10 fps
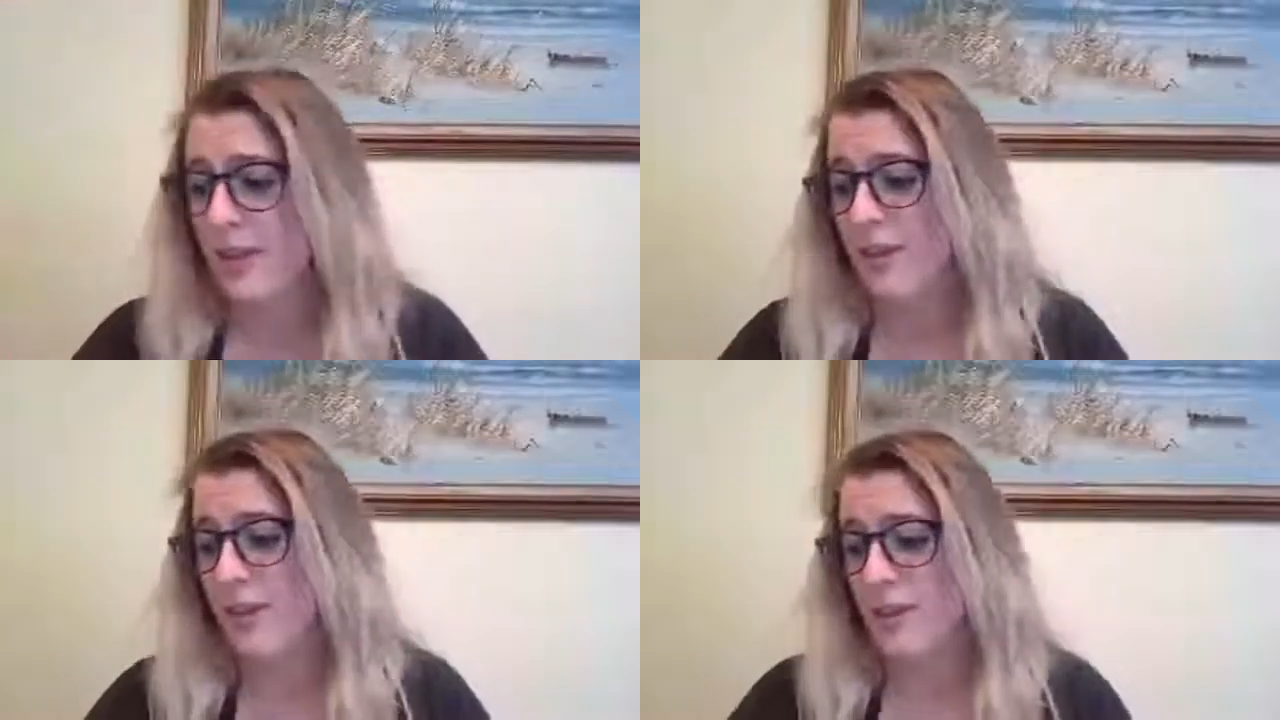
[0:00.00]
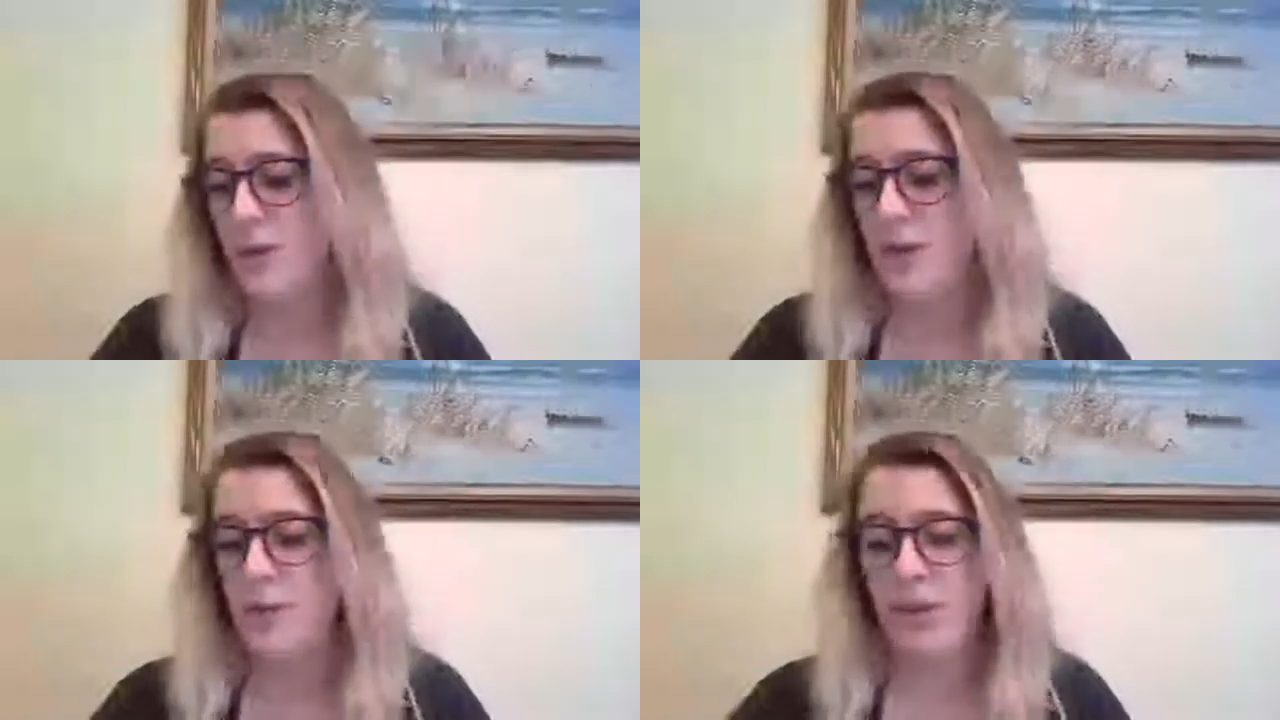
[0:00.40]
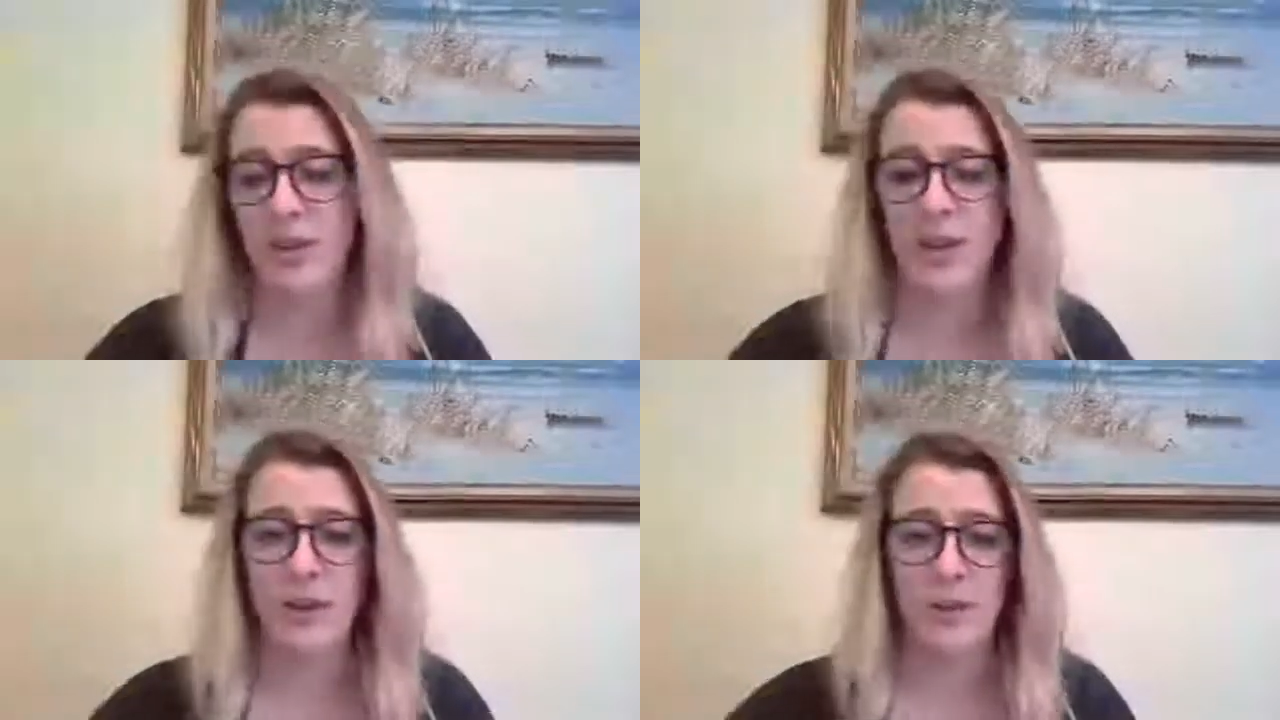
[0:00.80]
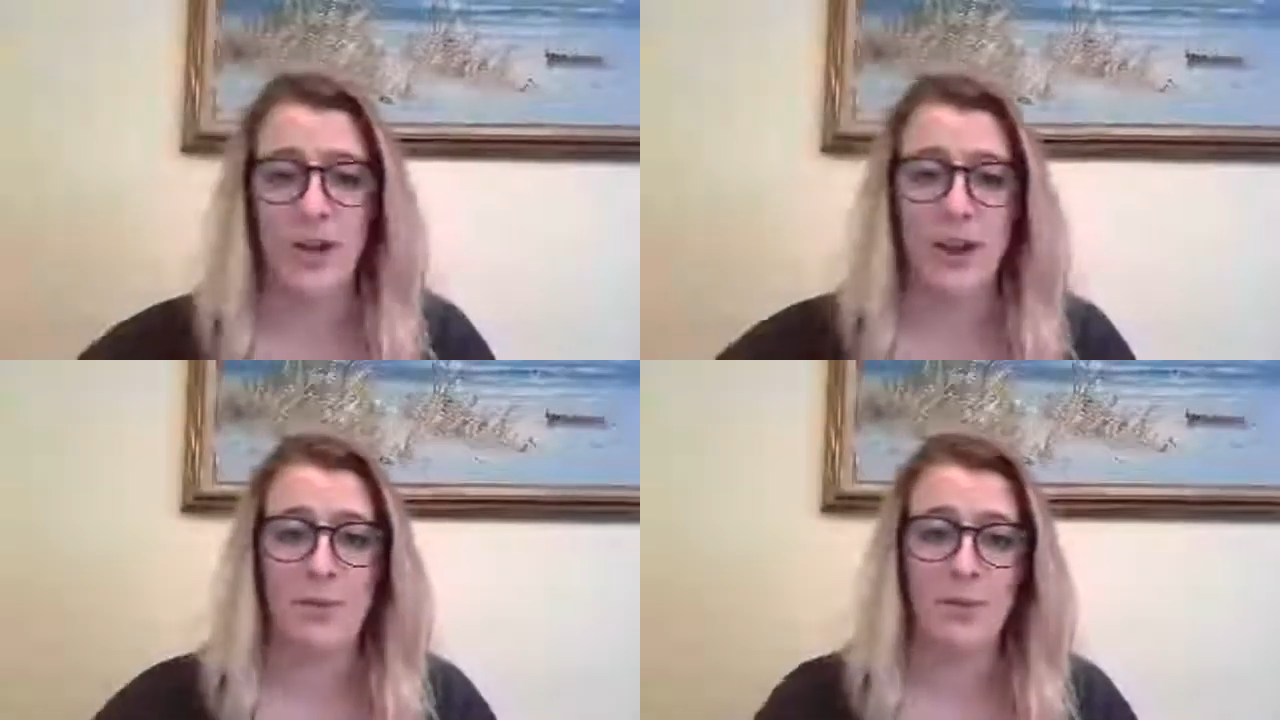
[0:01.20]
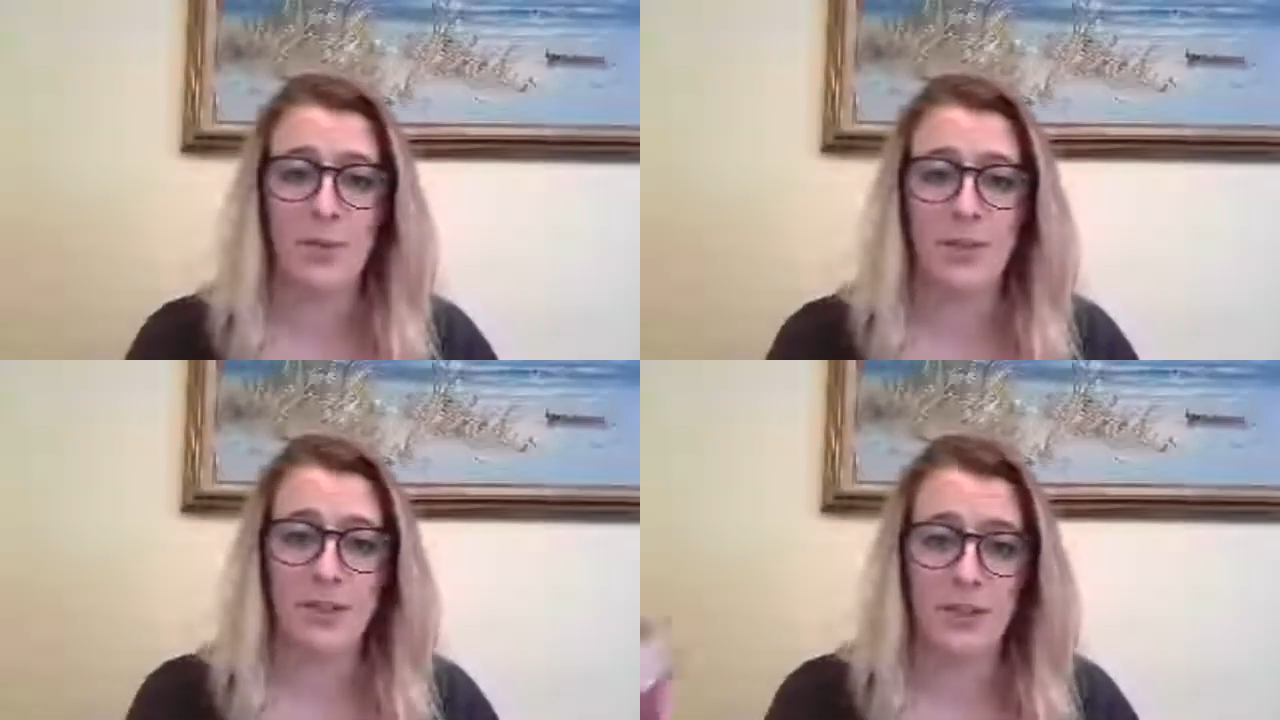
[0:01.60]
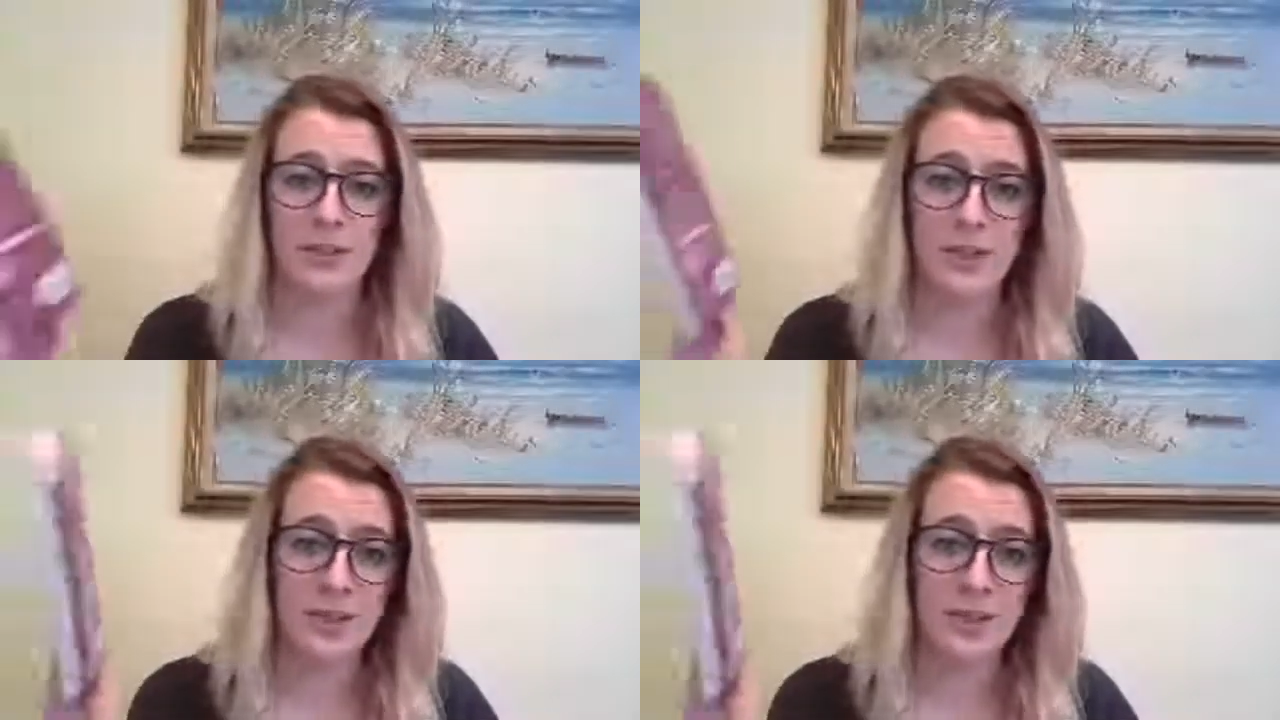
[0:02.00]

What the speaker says: you can join a book club and have the book delivered